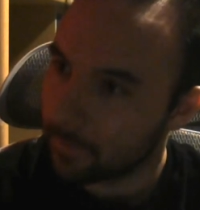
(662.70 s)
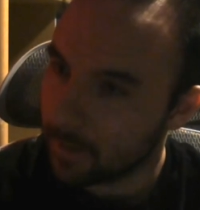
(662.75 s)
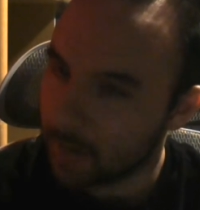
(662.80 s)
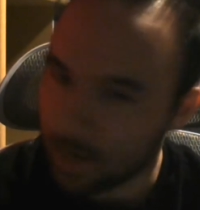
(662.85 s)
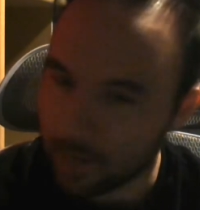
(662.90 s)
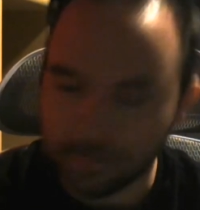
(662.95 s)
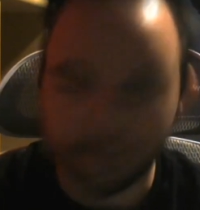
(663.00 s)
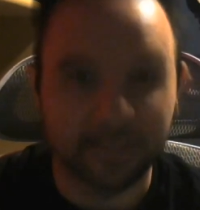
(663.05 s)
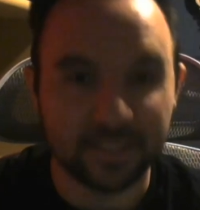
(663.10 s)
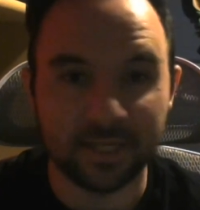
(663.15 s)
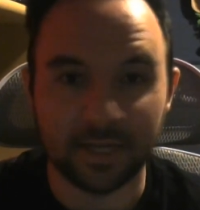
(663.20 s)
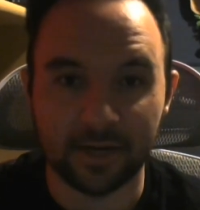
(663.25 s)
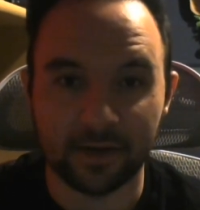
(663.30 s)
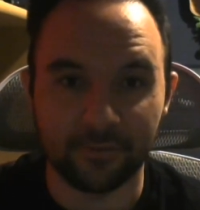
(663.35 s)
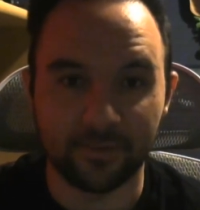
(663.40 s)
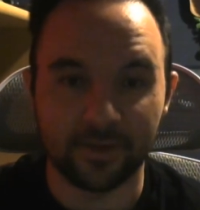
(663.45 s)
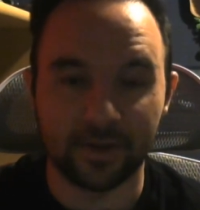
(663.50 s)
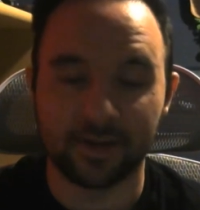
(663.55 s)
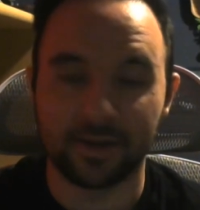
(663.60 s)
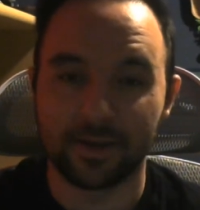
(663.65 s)
I'm sick
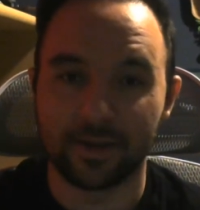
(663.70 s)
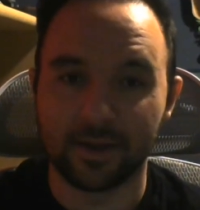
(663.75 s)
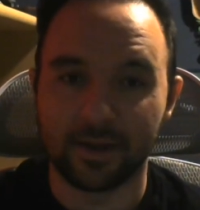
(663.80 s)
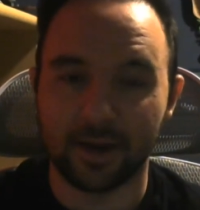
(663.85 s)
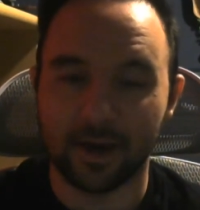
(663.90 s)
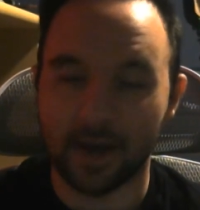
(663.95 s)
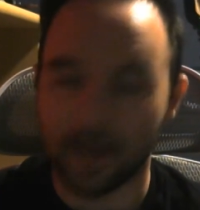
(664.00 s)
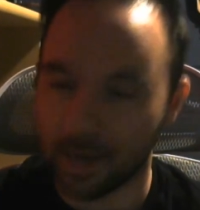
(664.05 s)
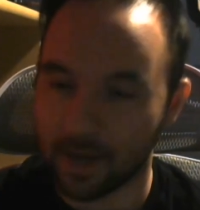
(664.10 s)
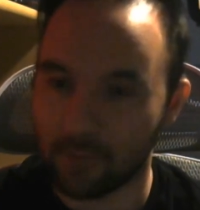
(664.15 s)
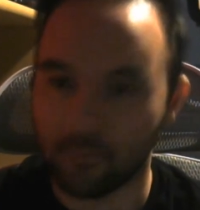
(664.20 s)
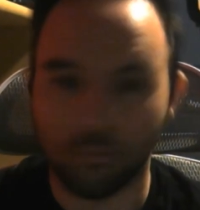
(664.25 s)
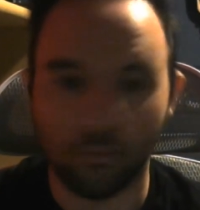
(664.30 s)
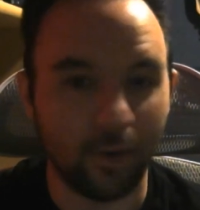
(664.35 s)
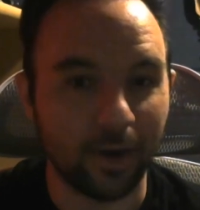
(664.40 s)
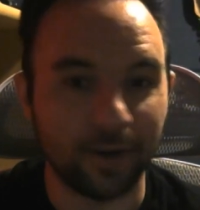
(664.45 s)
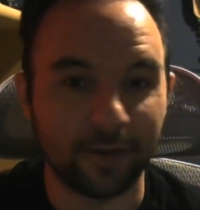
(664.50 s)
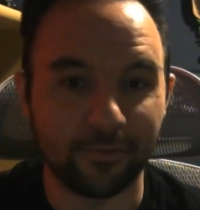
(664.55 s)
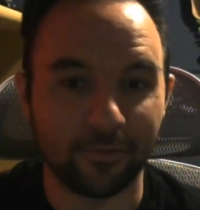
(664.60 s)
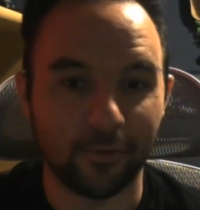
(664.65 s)
of it and I'm
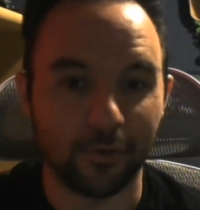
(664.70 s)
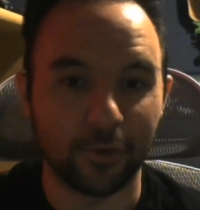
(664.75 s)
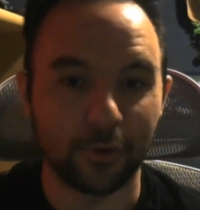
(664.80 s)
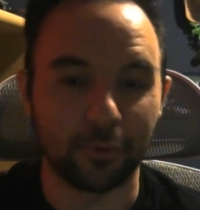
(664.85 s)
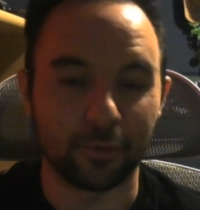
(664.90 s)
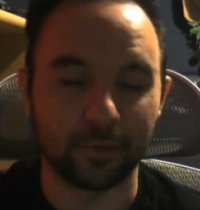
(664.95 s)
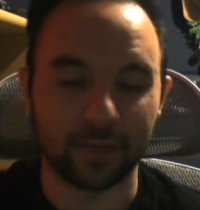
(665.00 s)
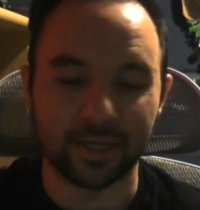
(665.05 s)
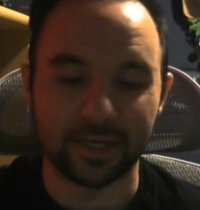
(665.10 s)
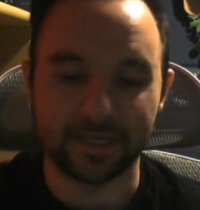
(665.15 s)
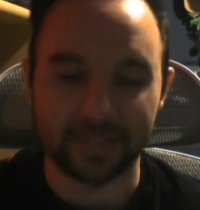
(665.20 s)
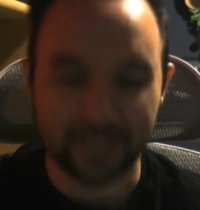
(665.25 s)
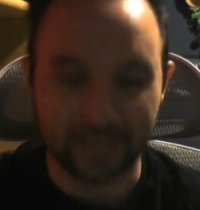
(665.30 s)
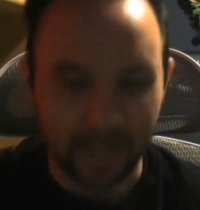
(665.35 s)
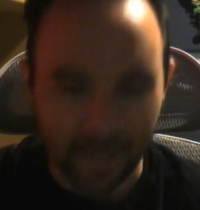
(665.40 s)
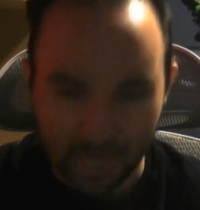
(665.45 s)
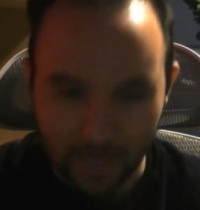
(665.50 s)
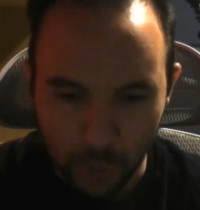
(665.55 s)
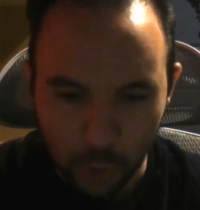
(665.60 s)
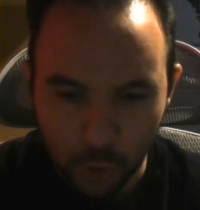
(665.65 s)
ready for a new list.
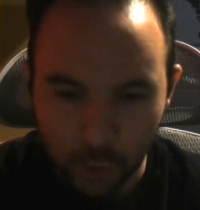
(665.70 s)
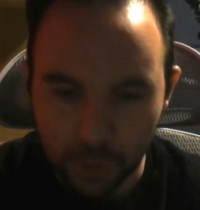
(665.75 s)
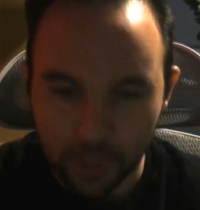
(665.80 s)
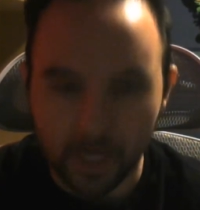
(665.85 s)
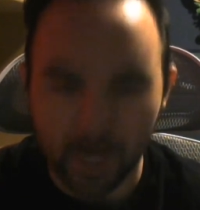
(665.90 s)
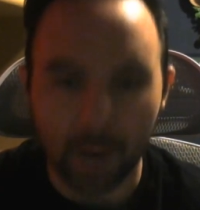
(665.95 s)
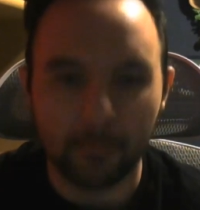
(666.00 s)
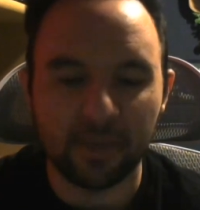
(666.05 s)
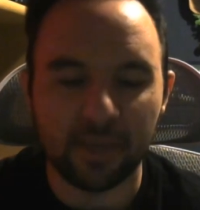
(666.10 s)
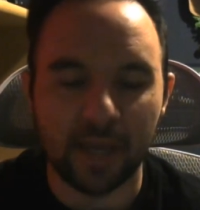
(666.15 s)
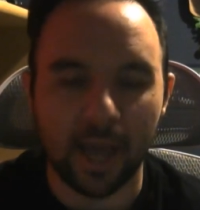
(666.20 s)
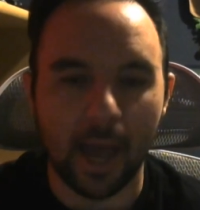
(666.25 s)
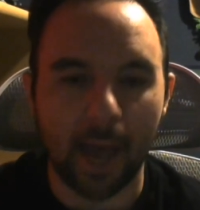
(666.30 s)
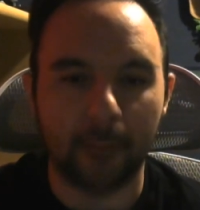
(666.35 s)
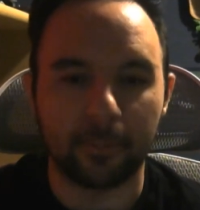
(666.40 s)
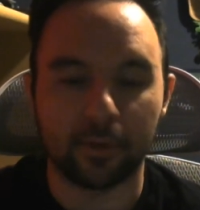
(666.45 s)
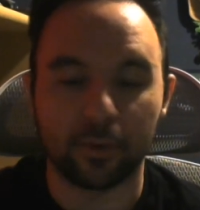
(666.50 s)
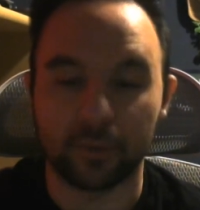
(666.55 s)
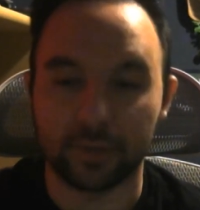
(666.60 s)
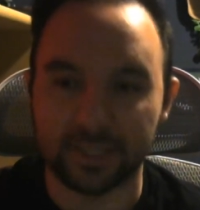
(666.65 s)
And I could not be
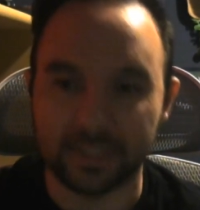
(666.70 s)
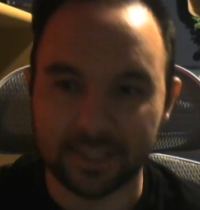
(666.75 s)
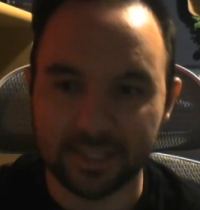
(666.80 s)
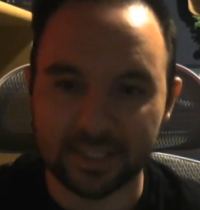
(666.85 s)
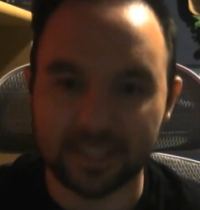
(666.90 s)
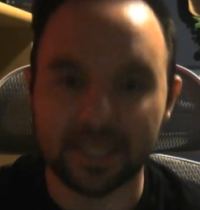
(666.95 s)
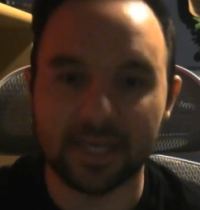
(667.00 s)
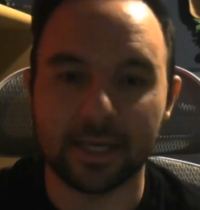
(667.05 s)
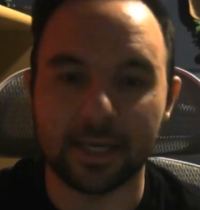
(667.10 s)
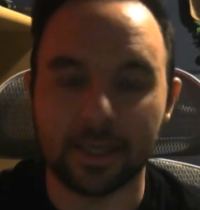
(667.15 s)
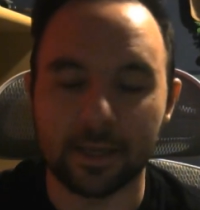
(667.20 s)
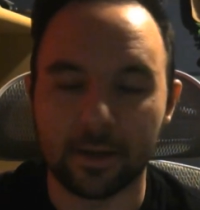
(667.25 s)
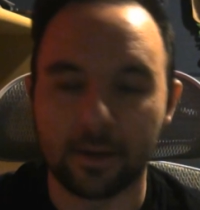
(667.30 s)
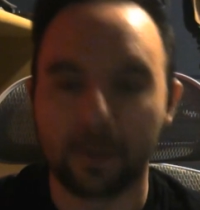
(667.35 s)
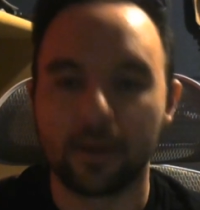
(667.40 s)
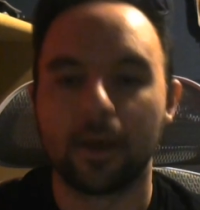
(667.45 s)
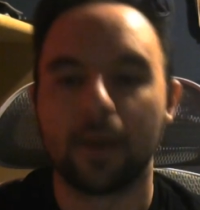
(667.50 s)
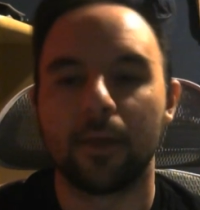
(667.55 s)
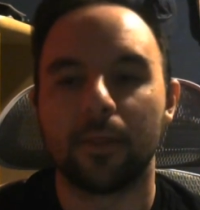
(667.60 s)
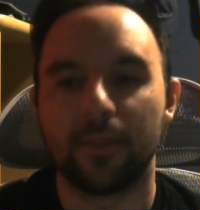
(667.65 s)
happier to see
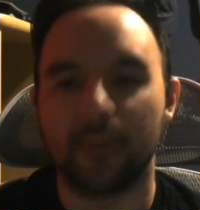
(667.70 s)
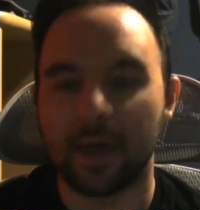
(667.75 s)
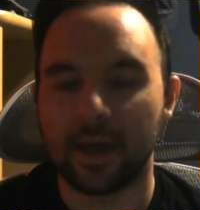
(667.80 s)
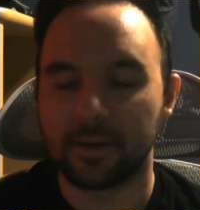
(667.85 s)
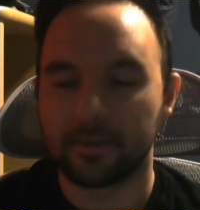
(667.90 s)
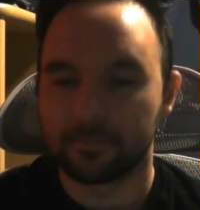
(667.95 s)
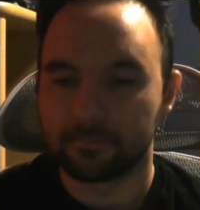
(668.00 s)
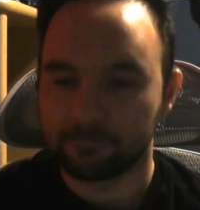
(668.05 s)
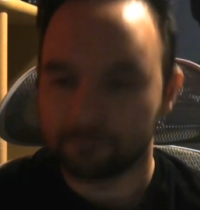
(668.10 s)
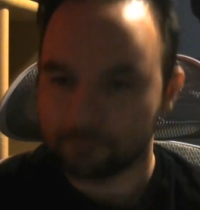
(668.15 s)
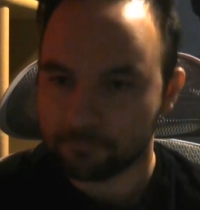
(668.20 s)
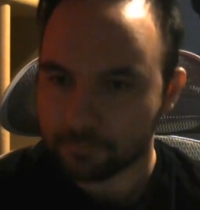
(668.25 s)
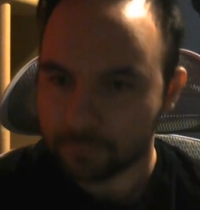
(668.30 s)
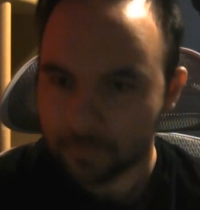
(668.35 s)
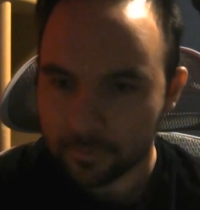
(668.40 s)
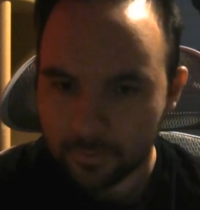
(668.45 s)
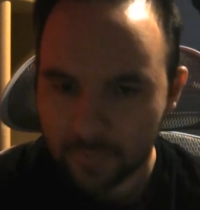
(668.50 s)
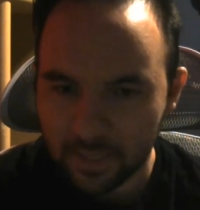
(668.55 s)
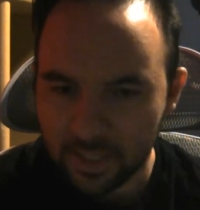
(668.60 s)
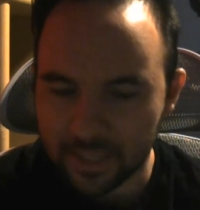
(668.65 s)
that
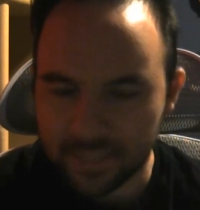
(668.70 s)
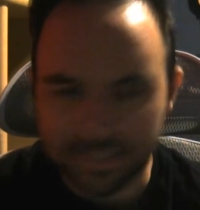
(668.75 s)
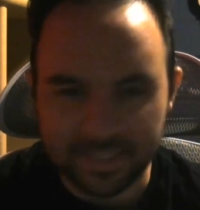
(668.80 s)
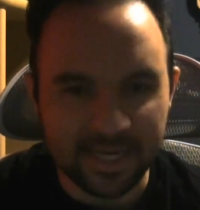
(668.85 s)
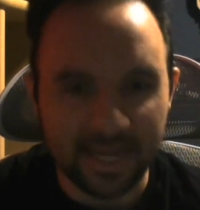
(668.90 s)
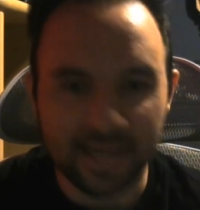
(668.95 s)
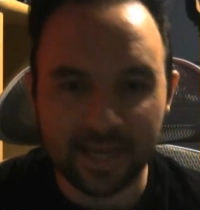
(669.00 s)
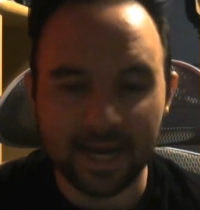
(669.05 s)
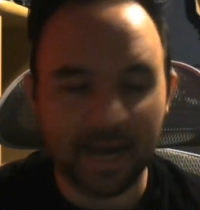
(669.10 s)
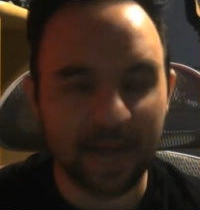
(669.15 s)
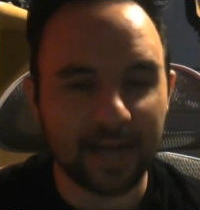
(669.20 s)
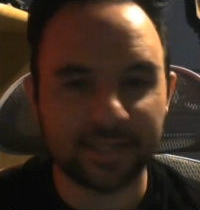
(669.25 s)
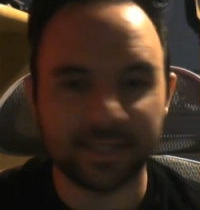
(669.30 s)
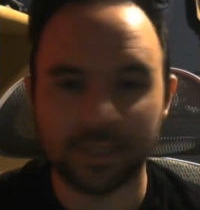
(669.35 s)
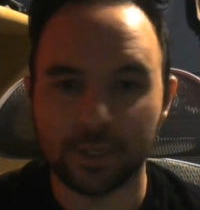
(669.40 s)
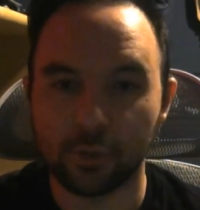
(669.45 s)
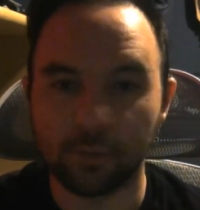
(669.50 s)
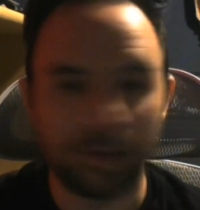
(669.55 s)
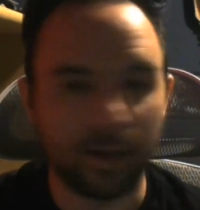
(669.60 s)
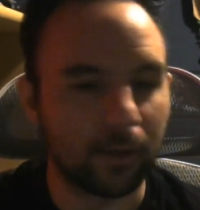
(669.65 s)
Snake Eyes
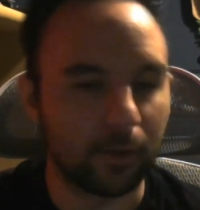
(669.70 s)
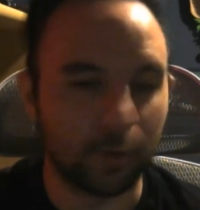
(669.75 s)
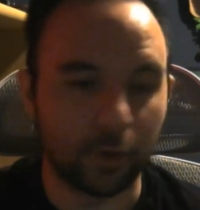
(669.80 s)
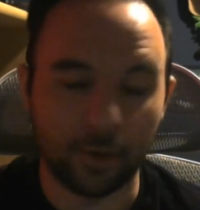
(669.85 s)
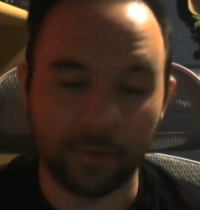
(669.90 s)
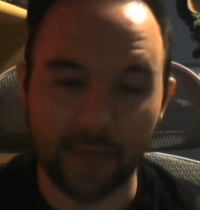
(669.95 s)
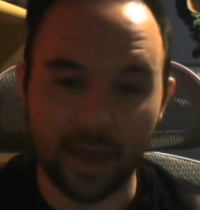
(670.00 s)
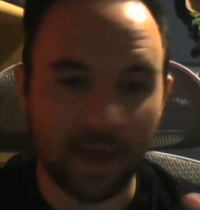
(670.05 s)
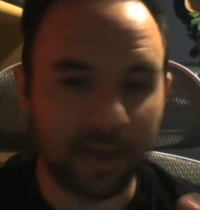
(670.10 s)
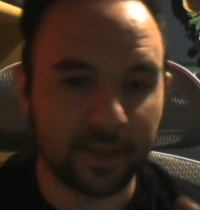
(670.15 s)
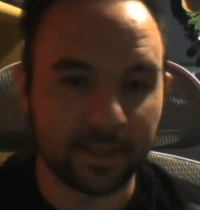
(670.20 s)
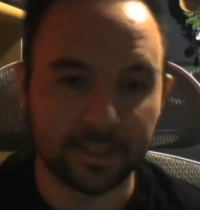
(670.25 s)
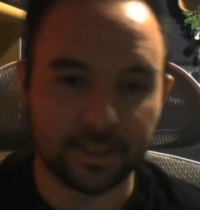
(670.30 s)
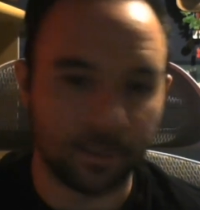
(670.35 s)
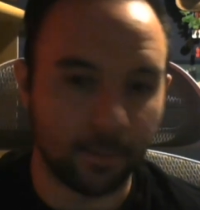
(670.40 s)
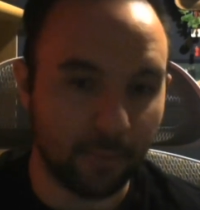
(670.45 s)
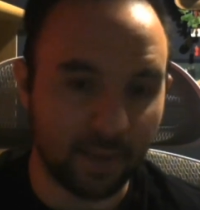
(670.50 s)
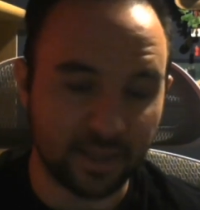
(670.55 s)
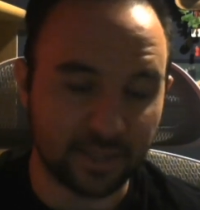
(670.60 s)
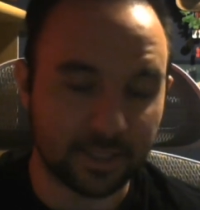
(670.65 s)
and Yubel and all that is
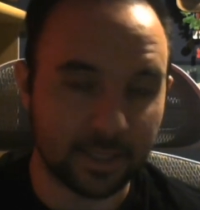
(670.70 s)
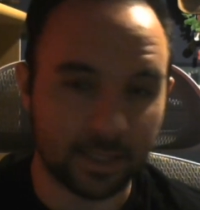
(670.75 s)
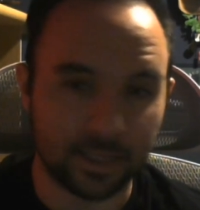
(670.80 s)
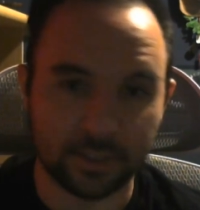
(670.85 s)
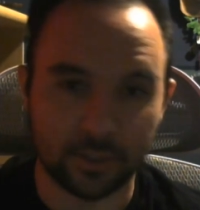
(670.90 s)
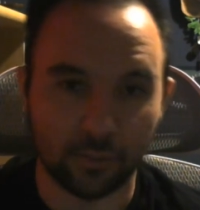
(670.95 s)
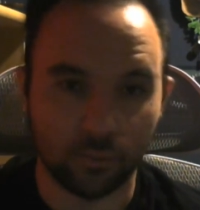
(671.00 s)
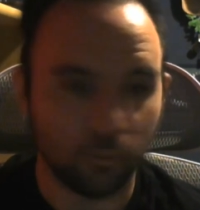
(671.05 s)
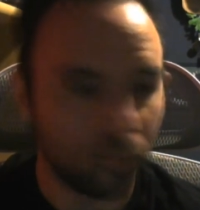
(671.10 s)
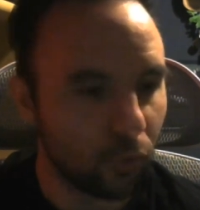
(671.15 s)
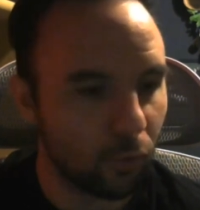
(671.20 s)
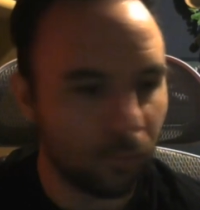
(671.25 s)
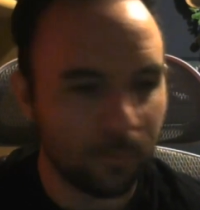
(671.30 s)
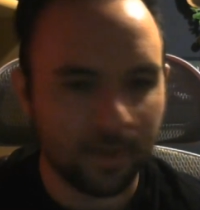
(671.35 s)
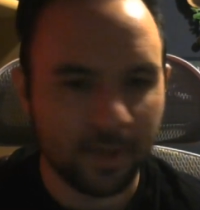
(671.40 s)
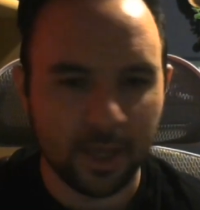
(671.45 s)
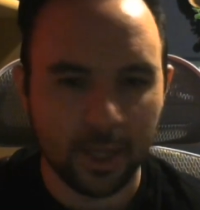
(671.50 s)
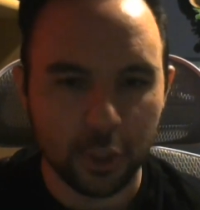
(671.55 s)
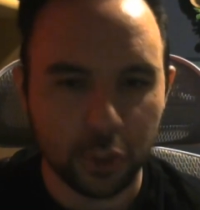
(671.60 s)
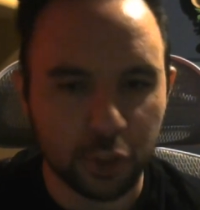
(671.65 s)
the best decks in the room.